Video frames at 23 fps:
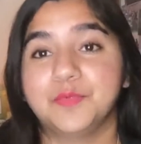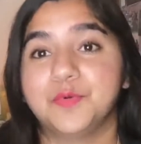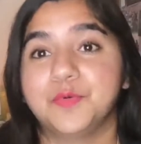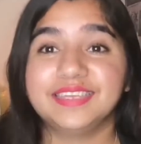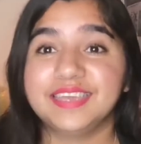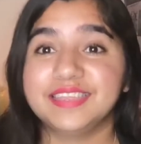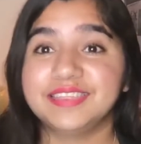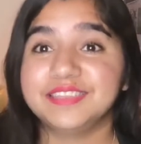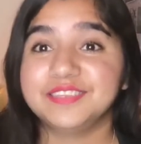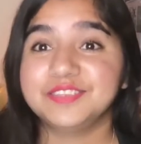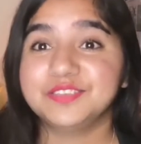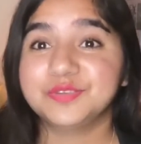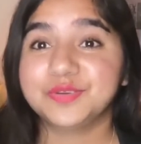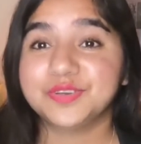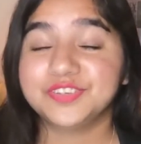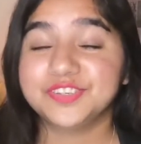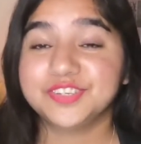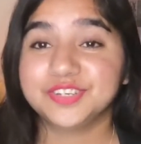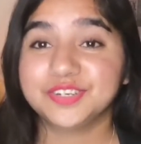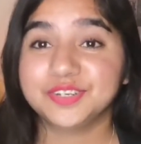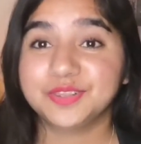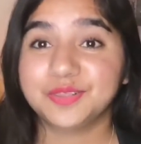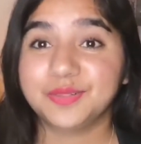I get this
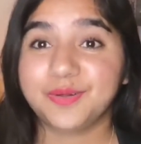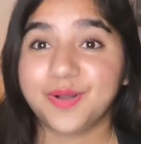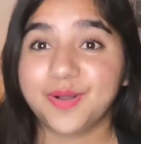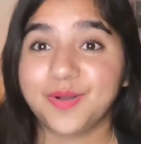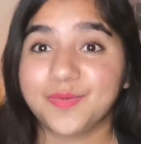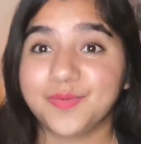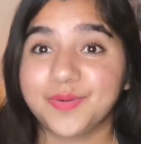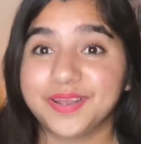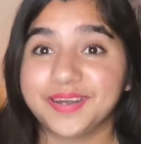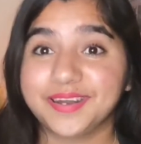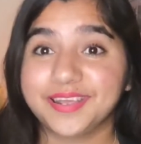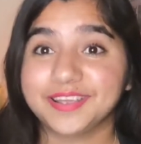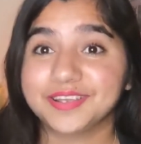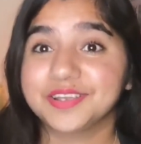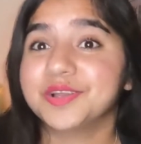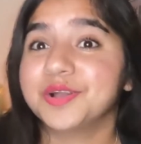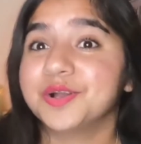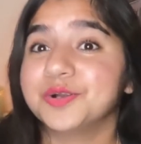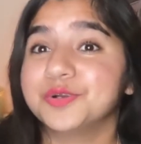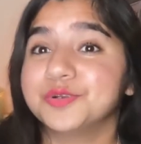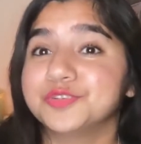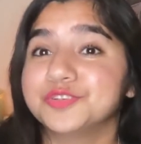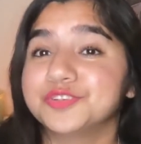question a lot when I
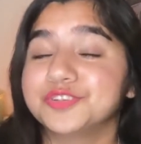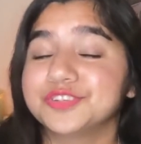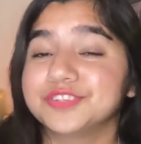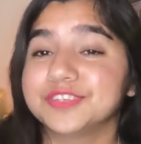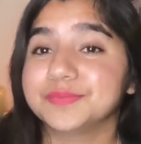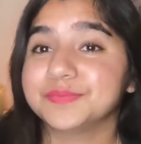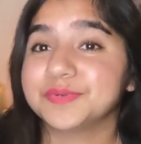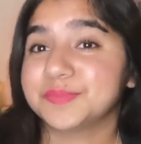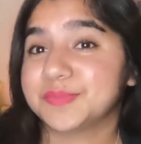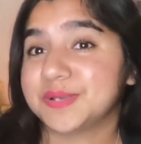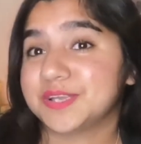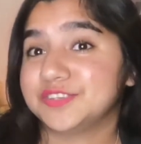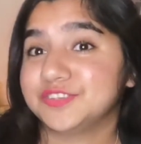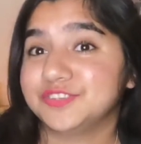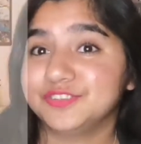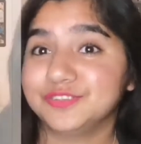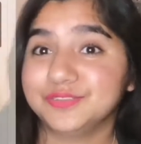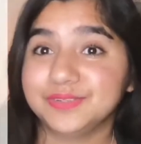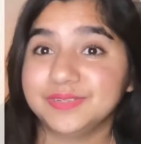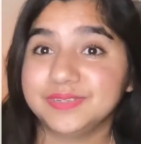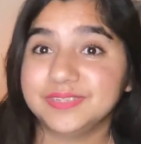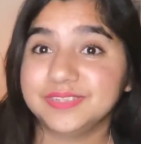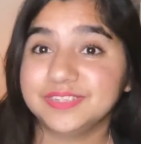coach some of my
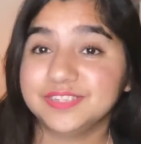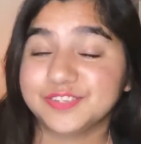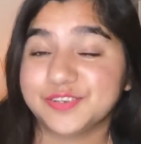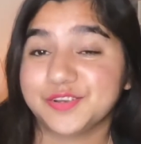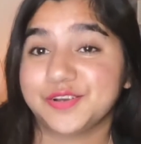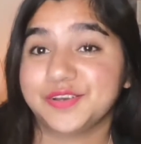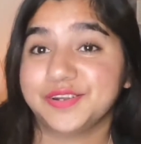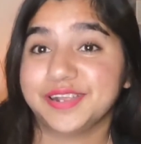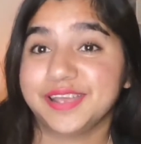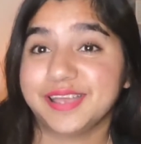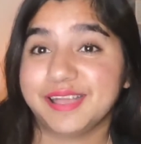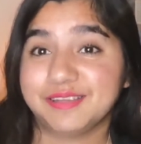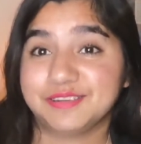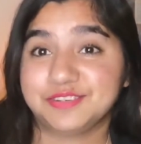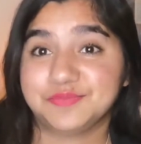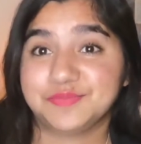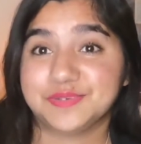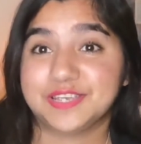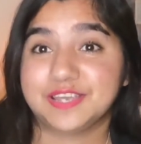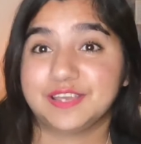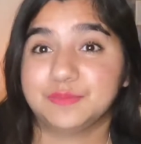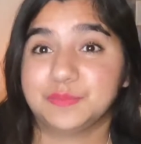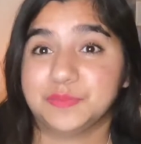students on how to
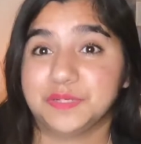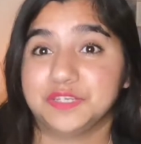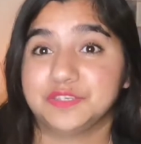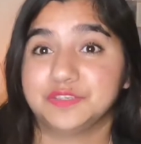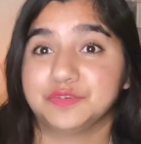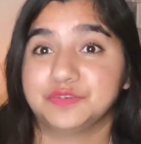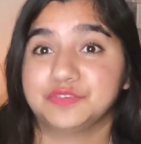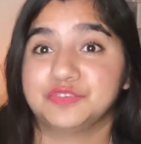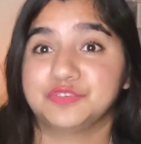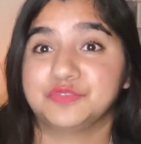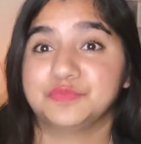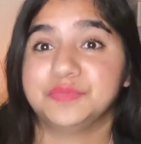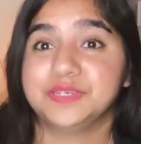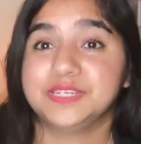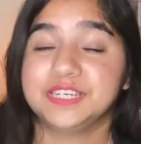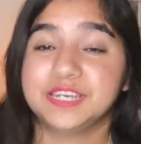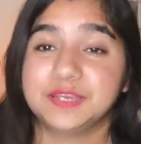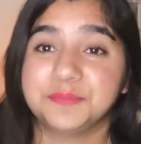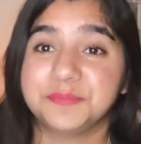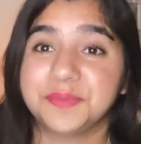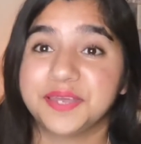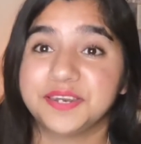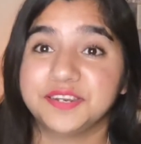become a social
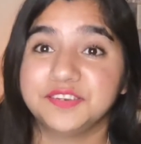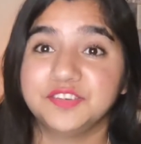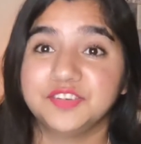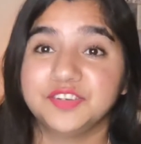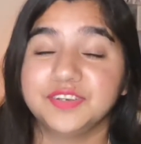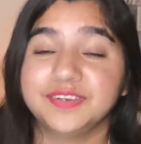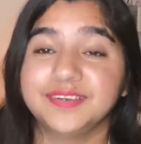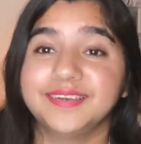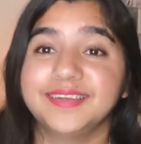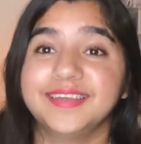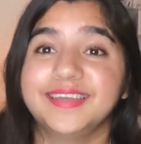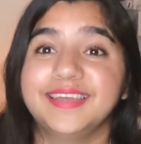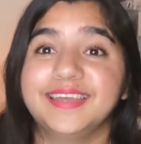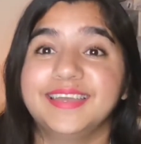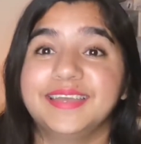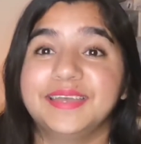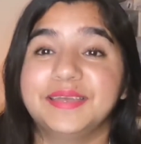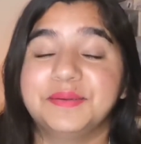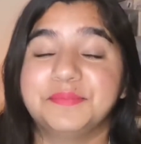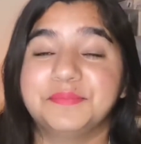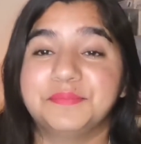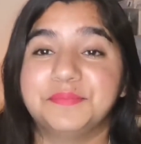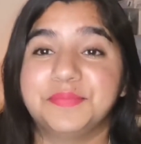media manager,
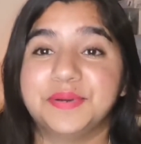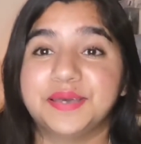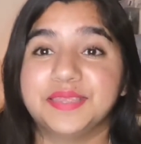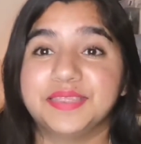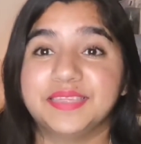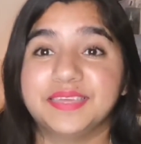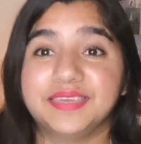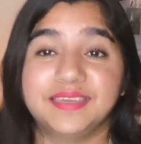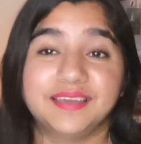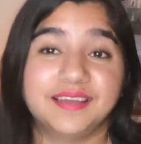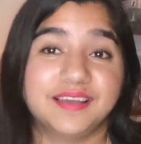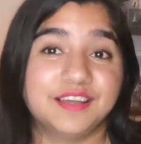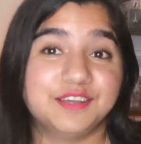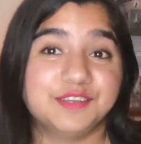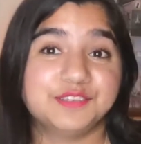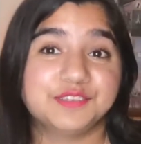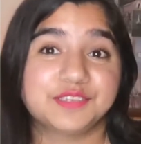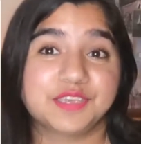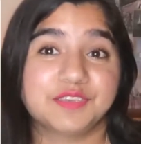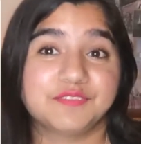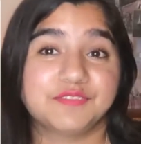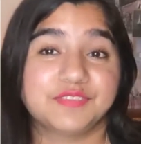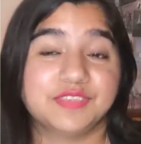but they
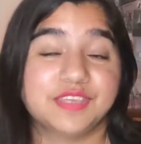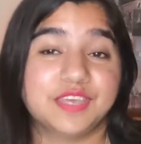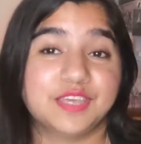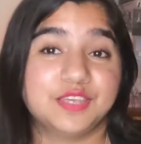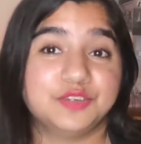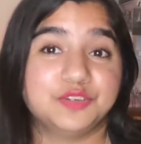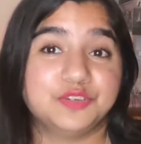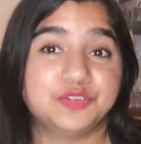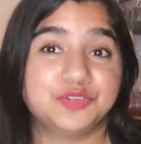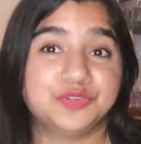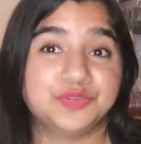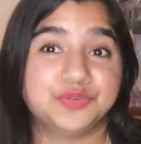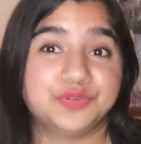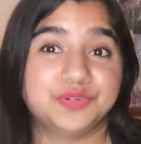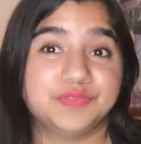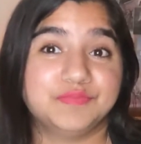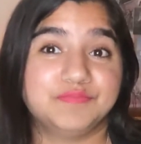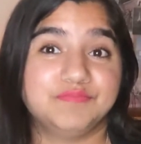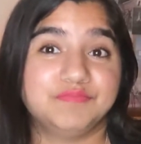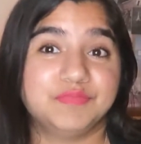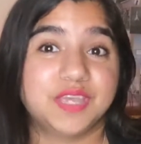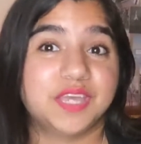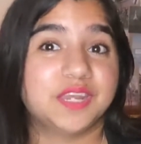ask if they should
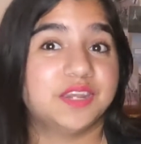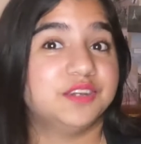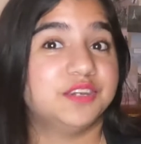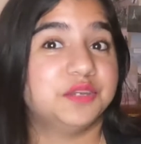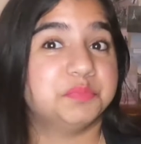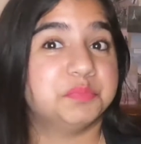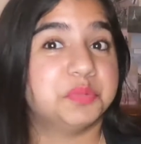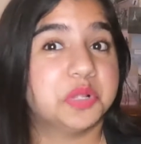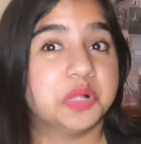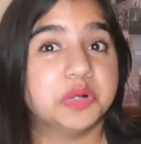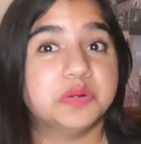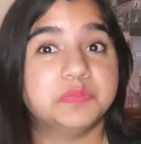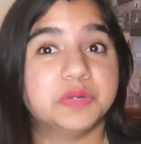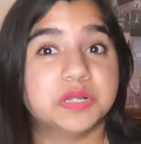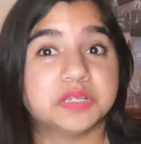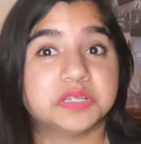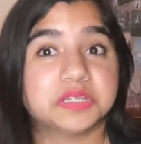get a diploma